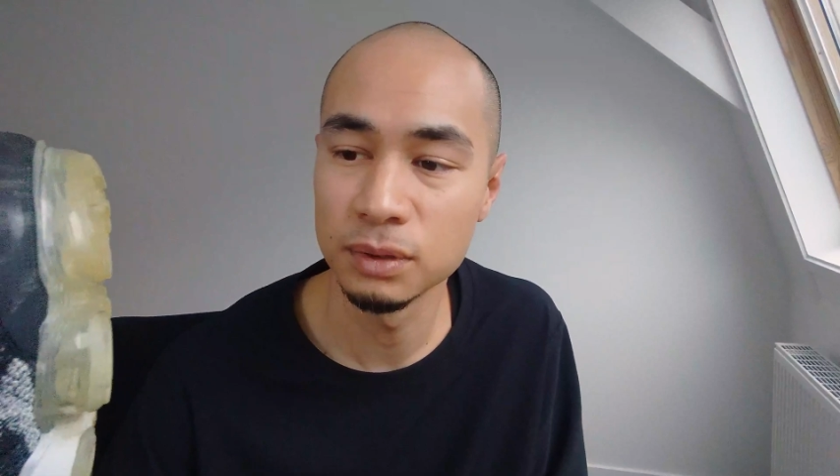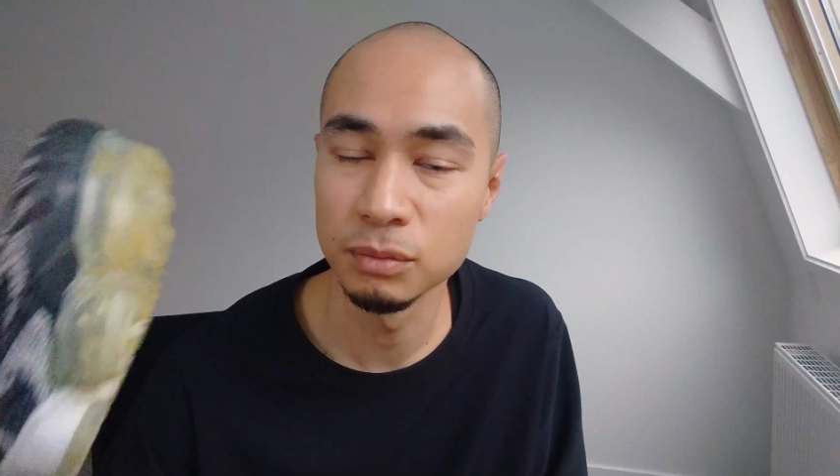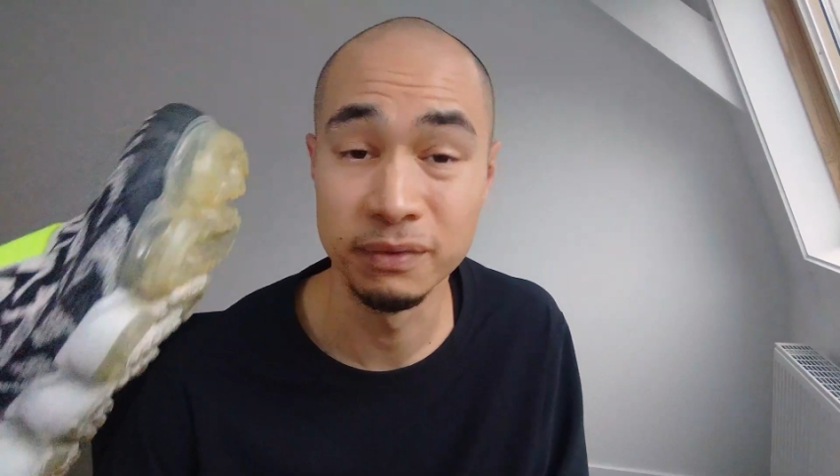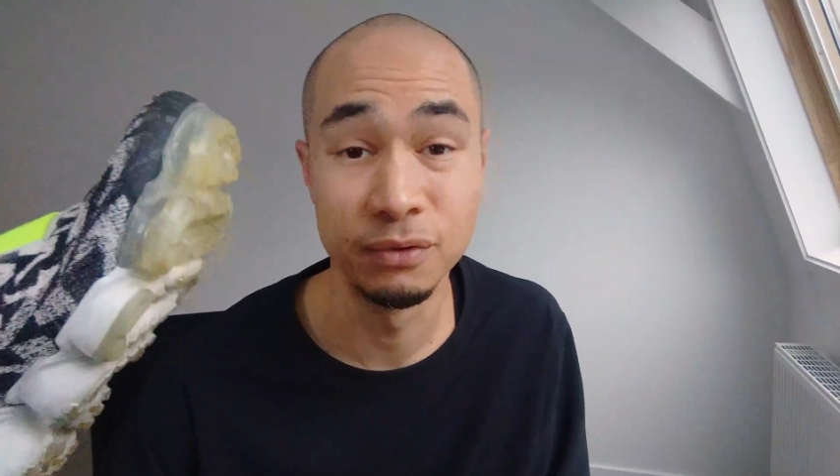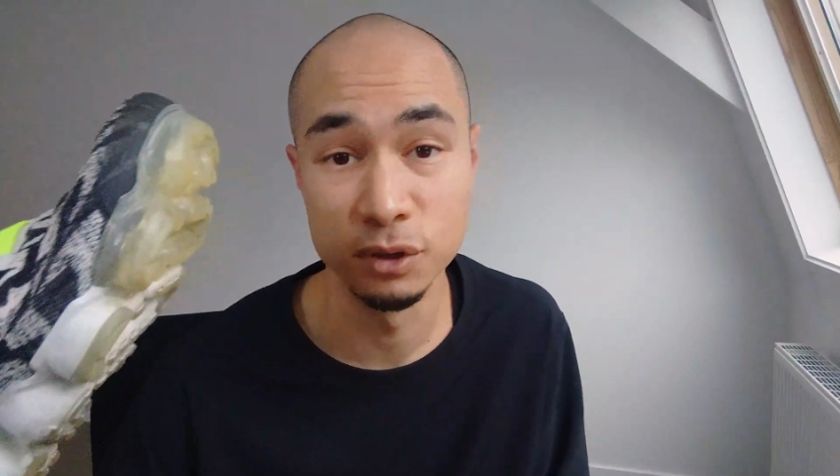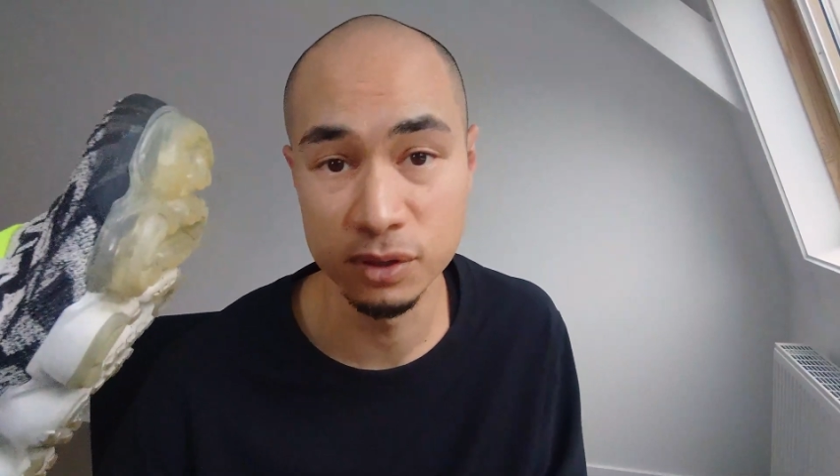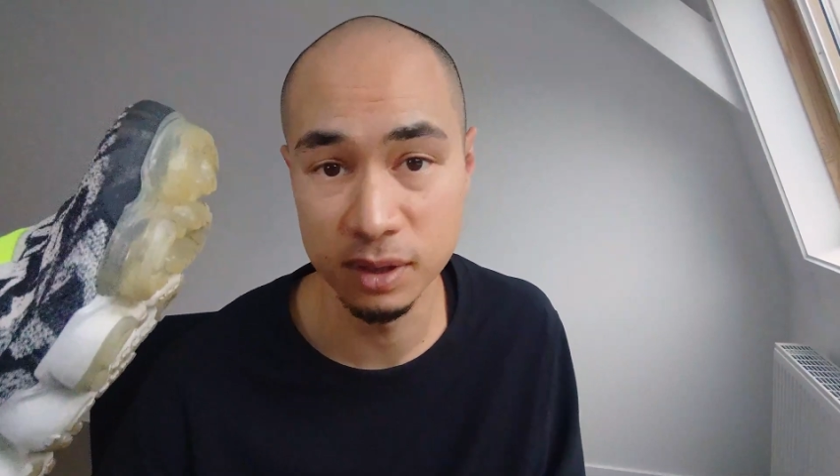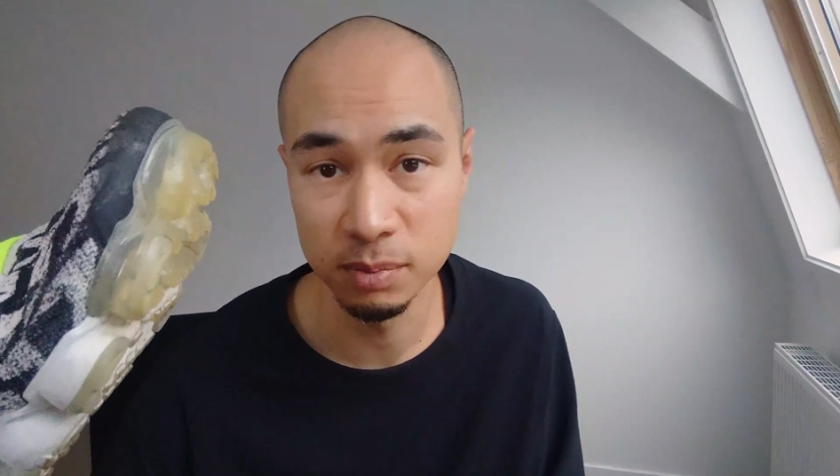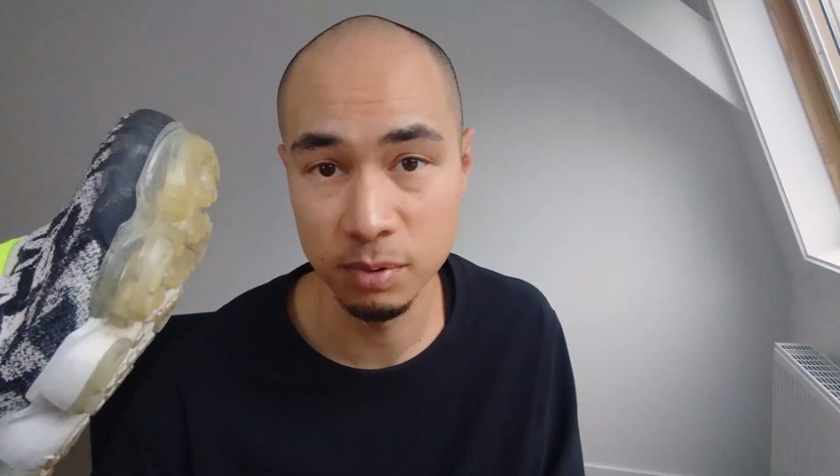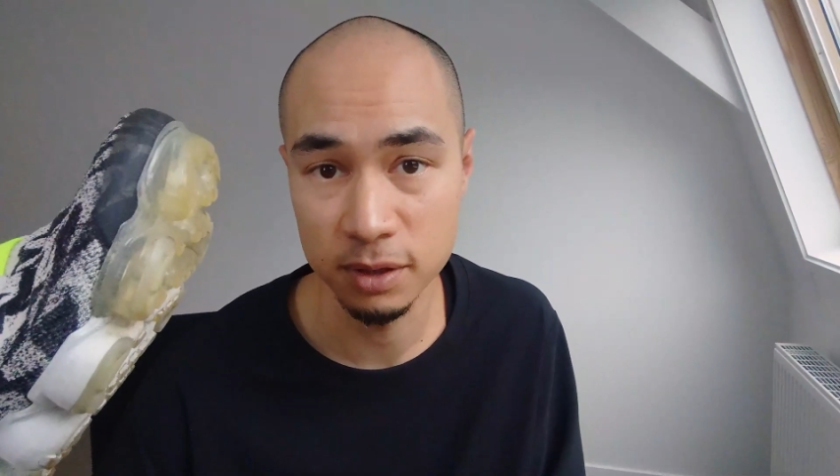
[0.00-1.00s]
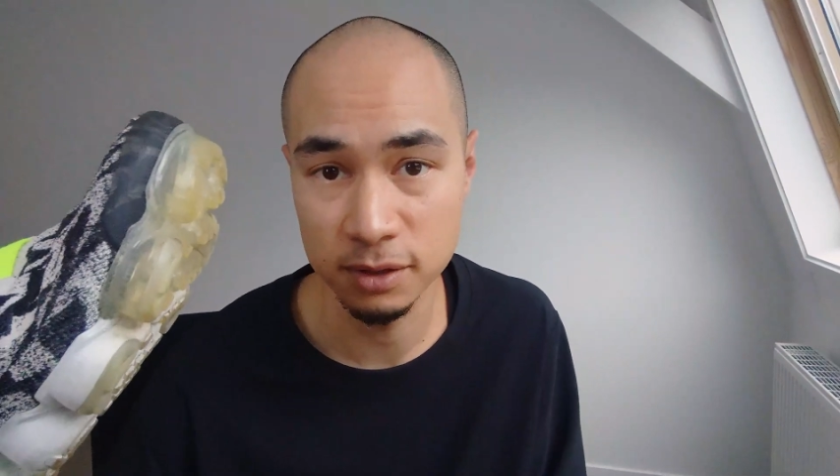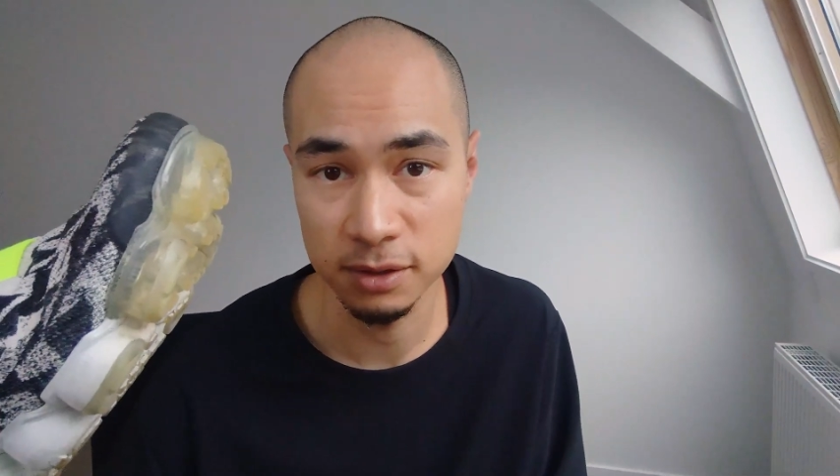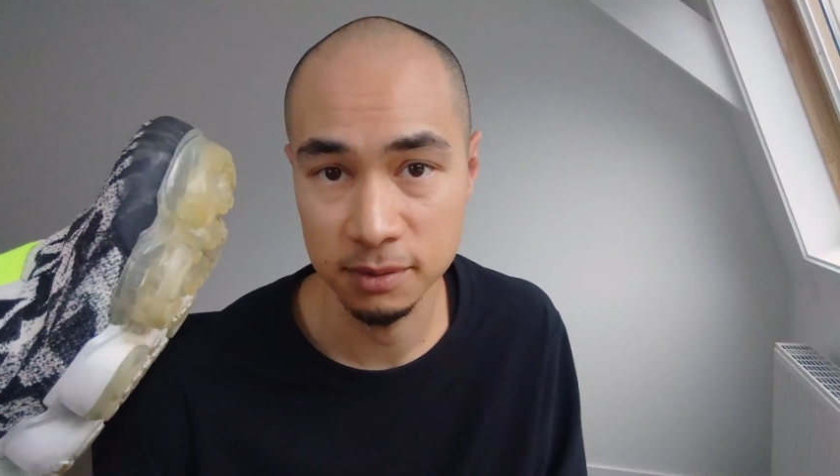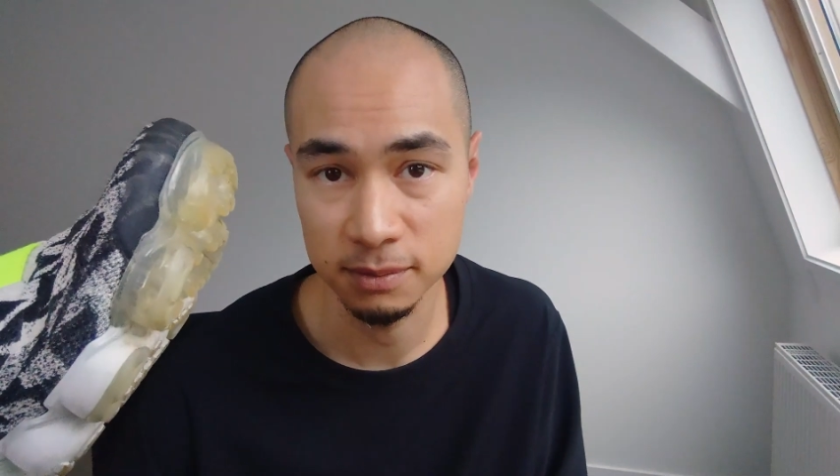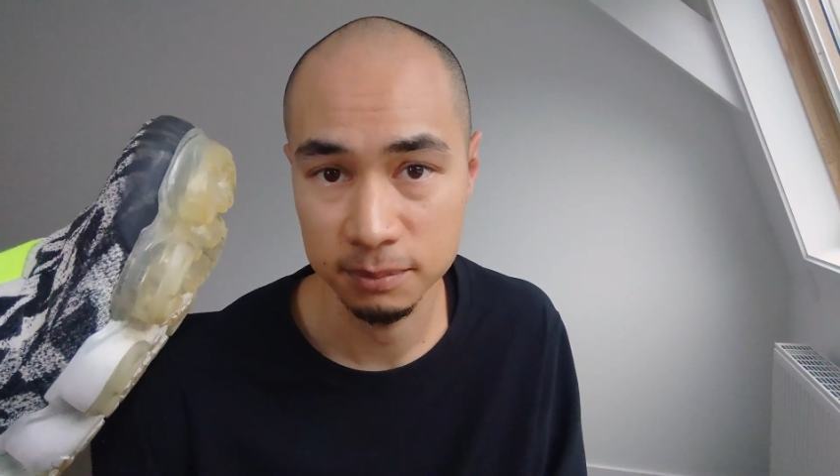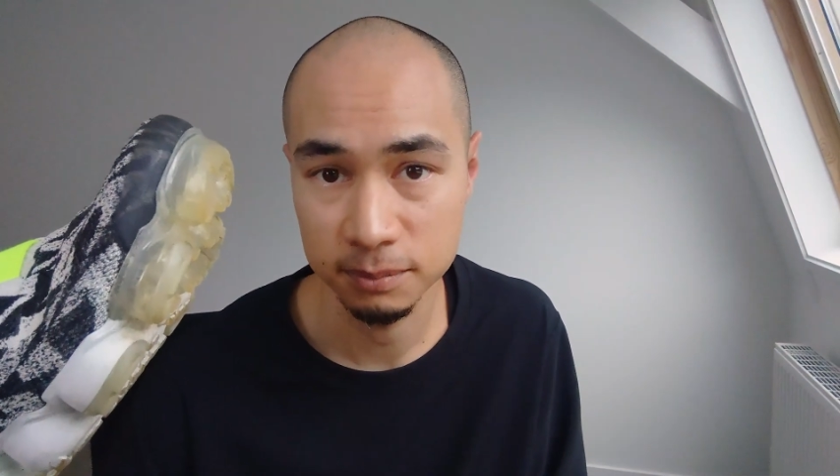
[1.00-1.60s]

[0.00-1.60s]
reverse this process.